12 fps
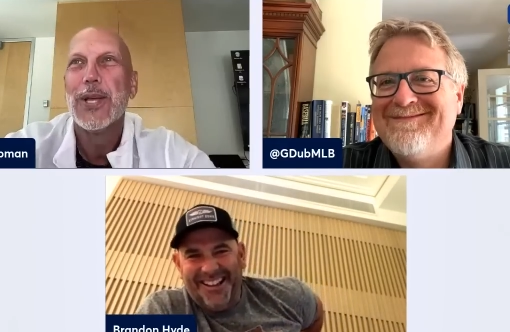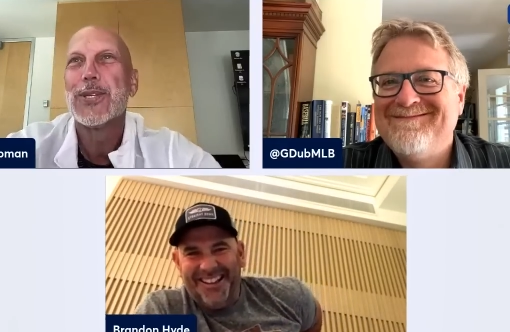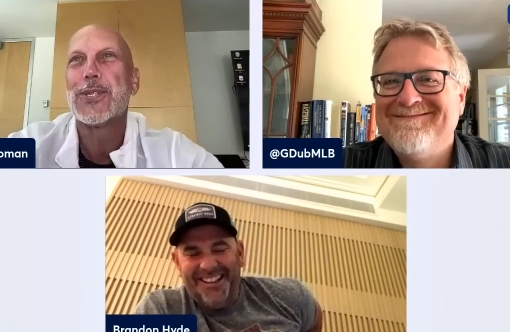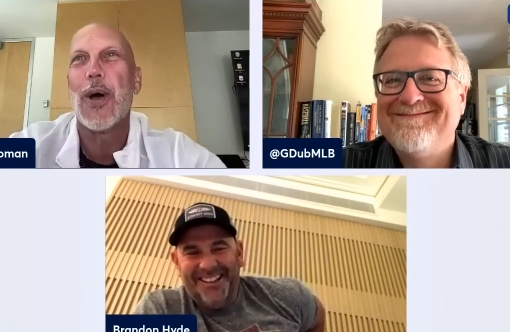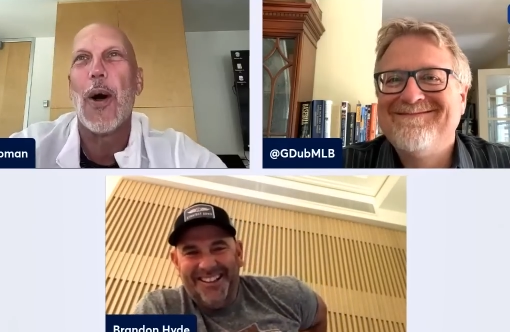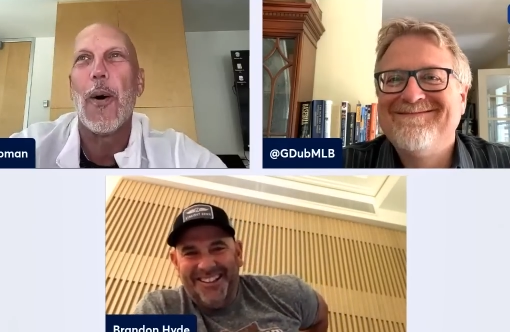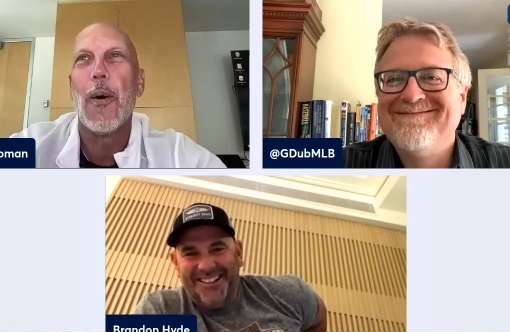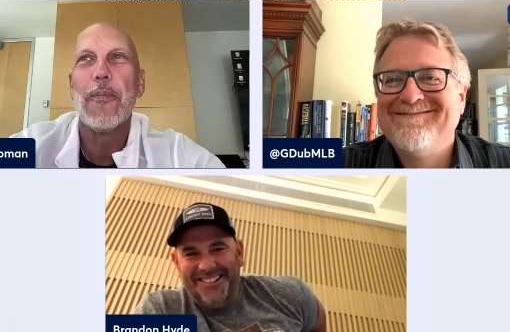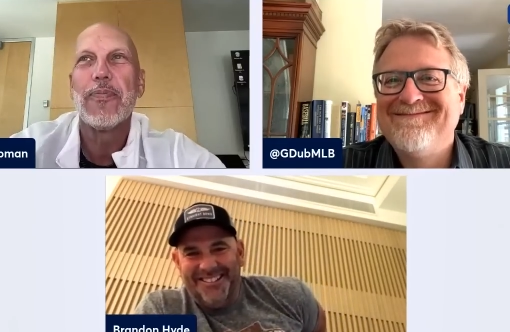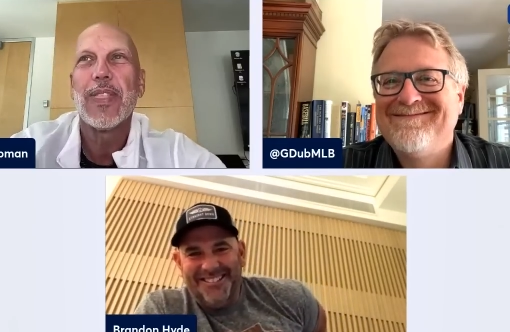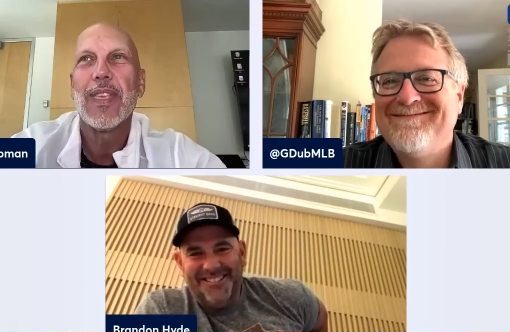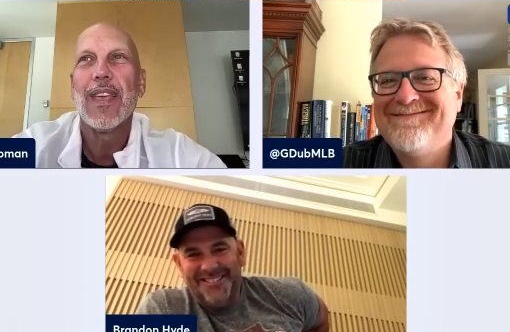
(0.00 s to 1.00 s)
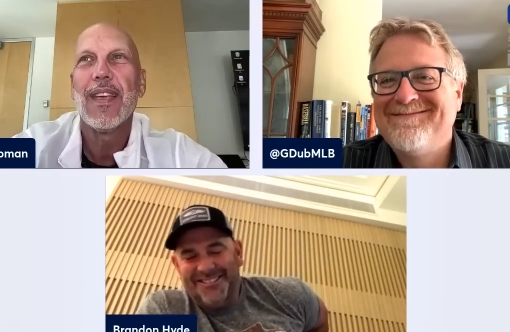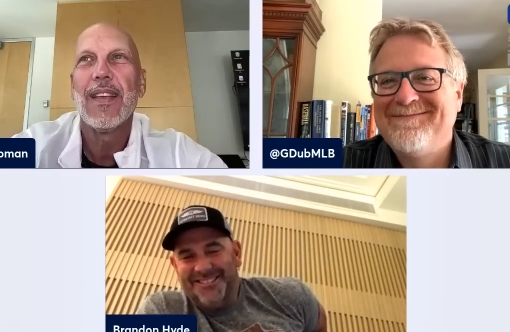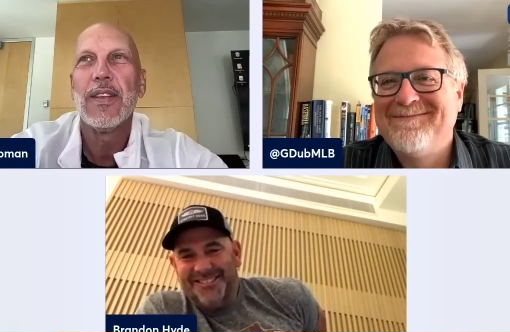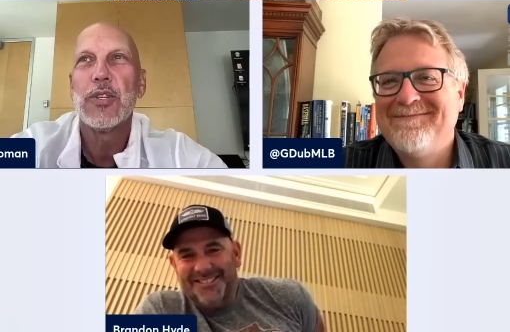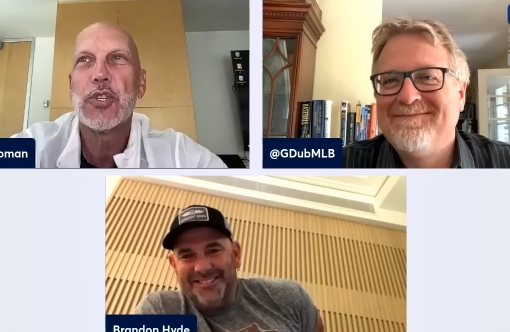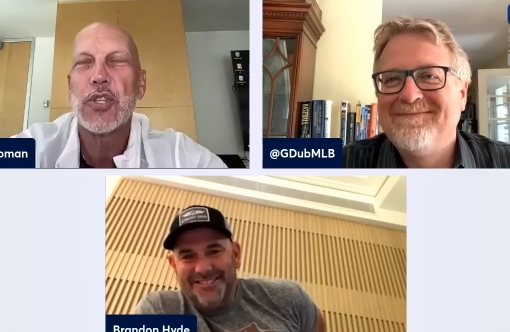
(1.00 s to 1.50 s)
Speaker 1: So
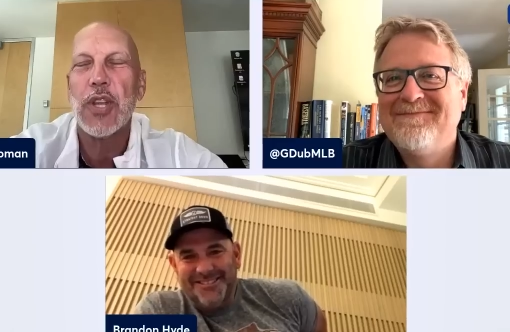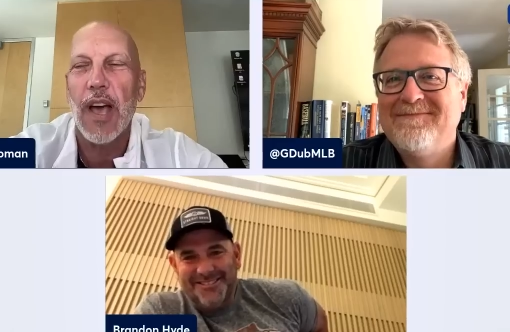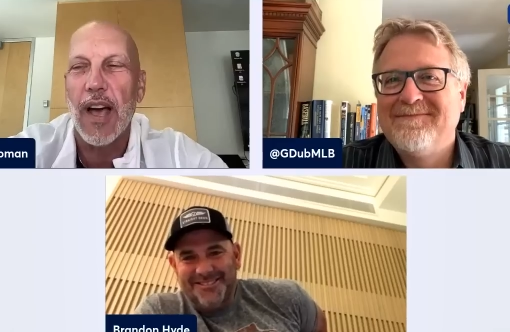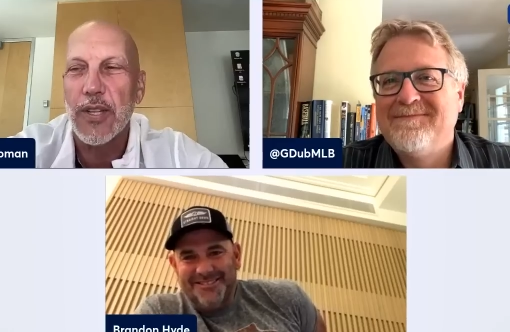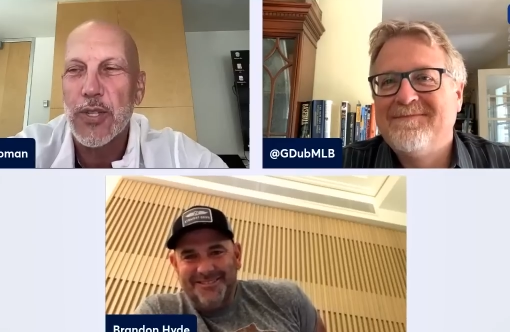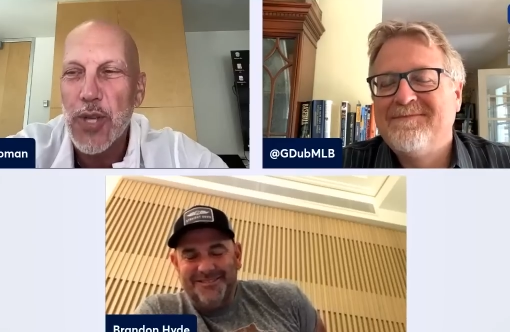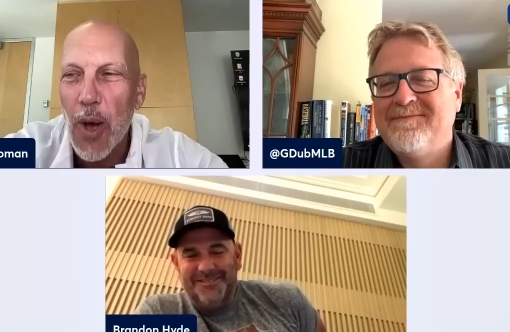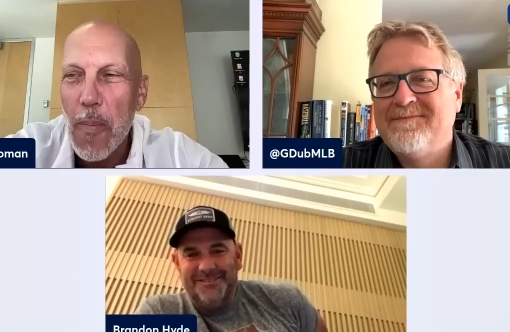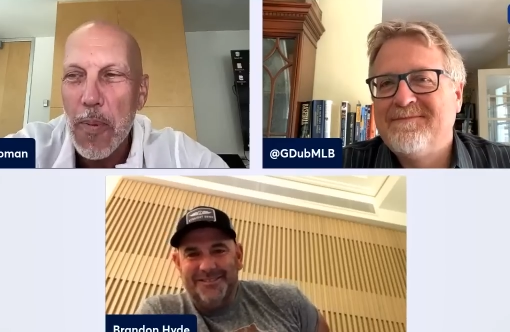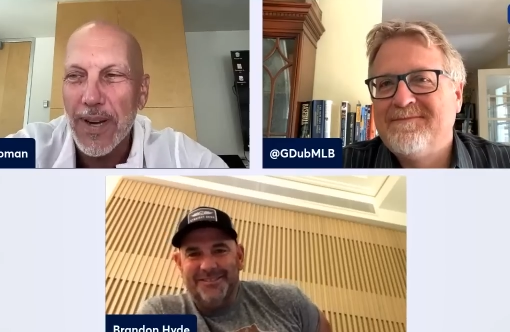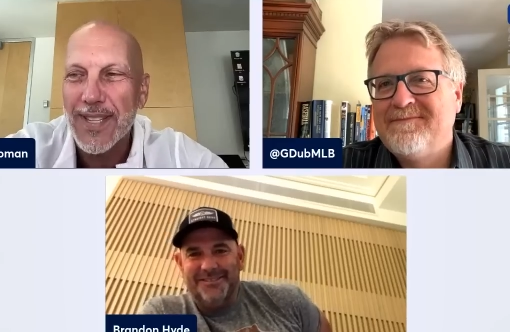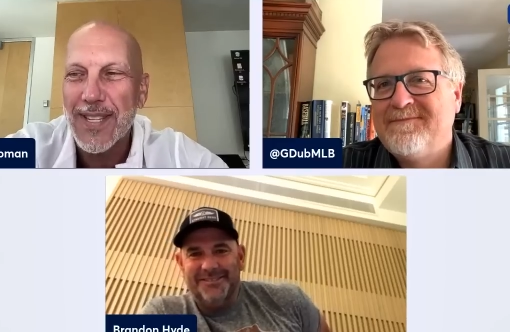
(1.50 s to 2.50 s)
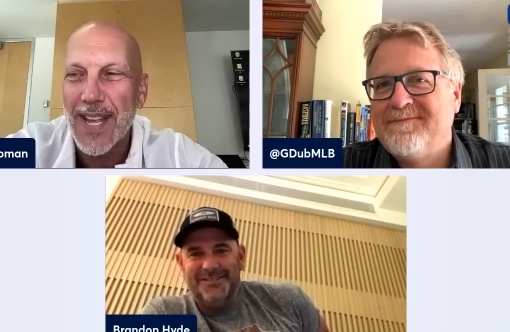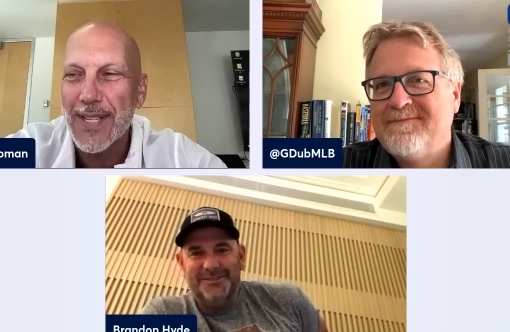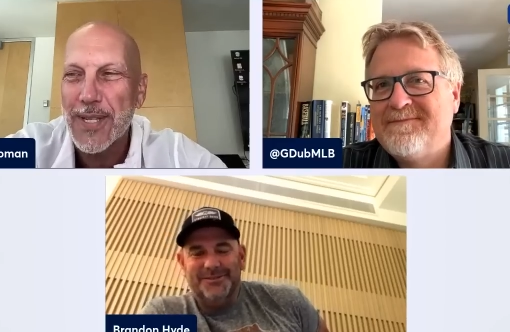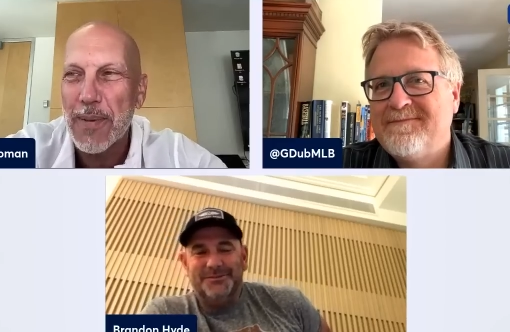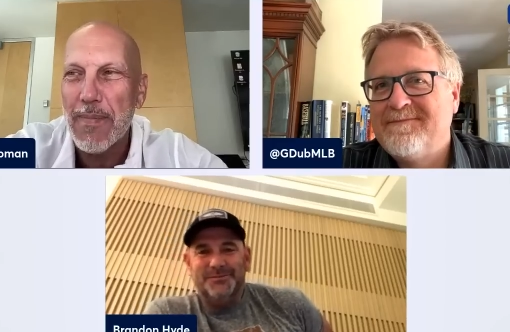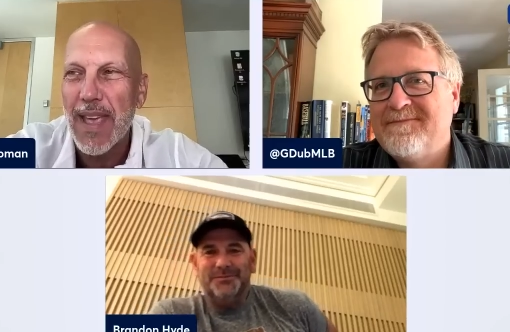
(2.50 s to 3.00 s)
uh, Zobrist
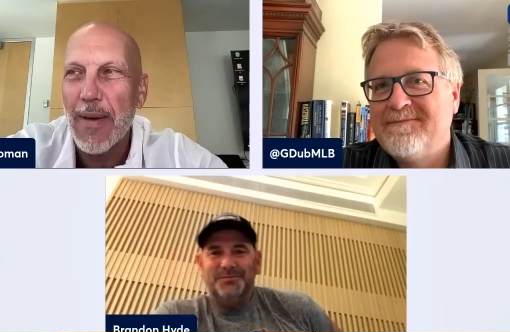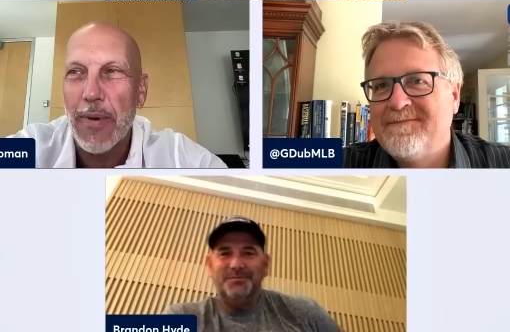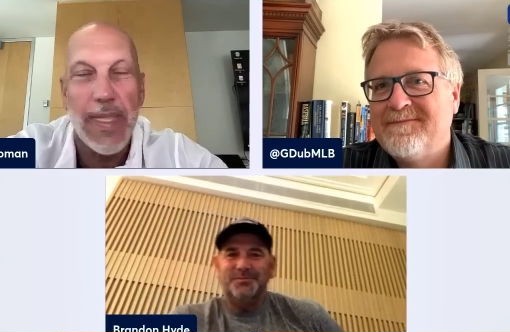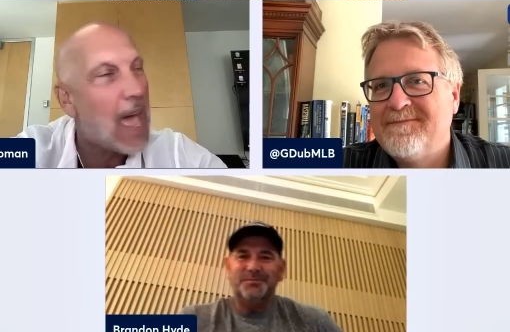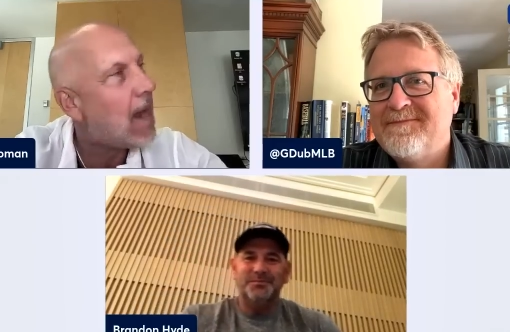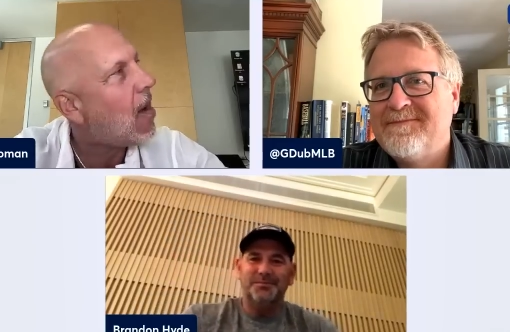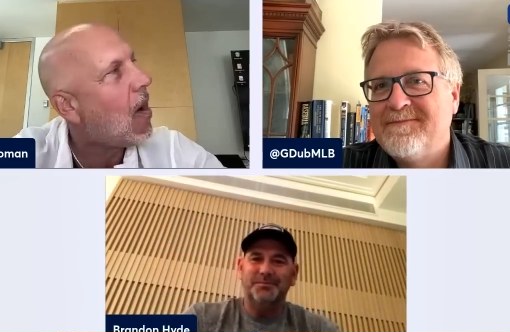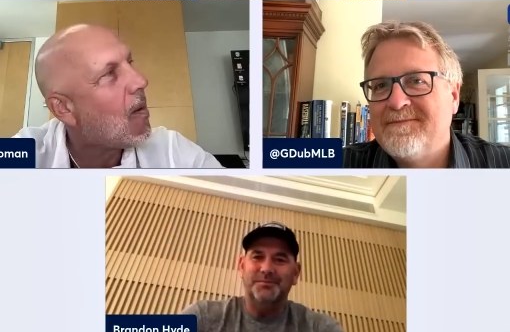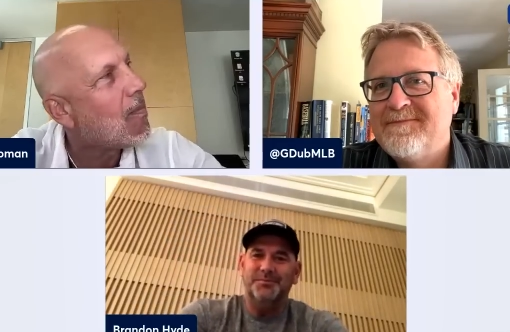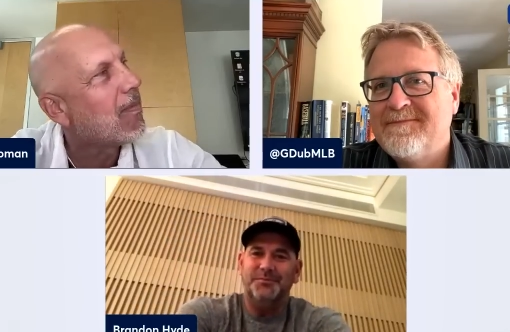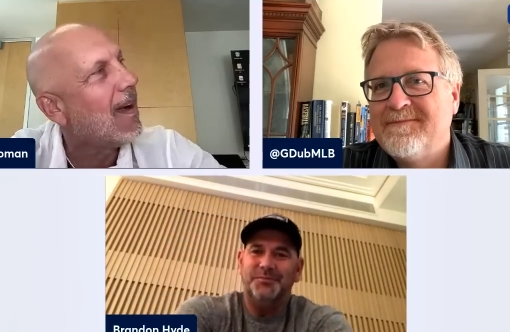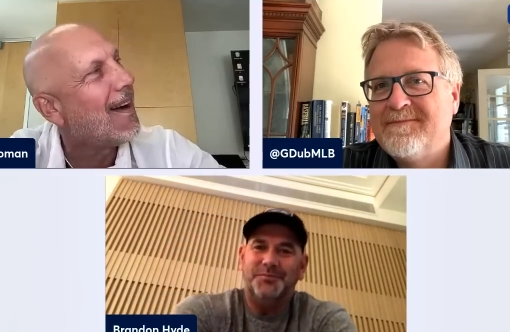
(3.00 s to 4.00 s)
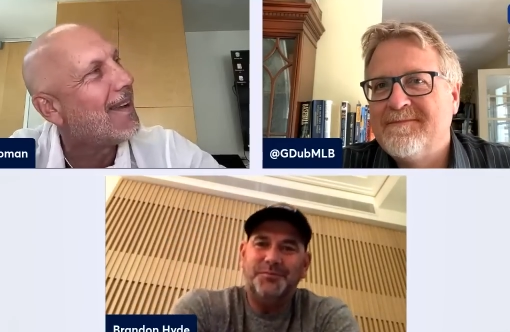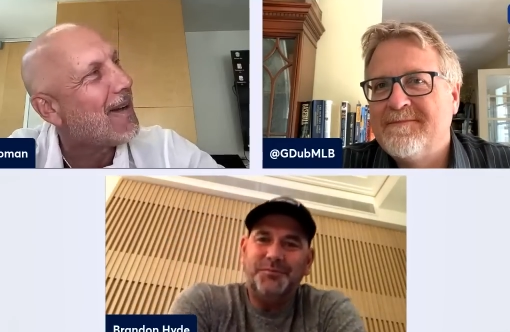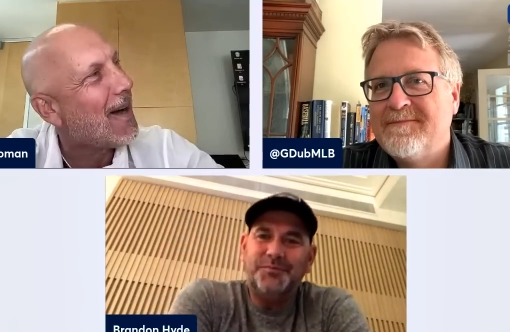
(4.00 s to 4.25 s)
says to me, when that home run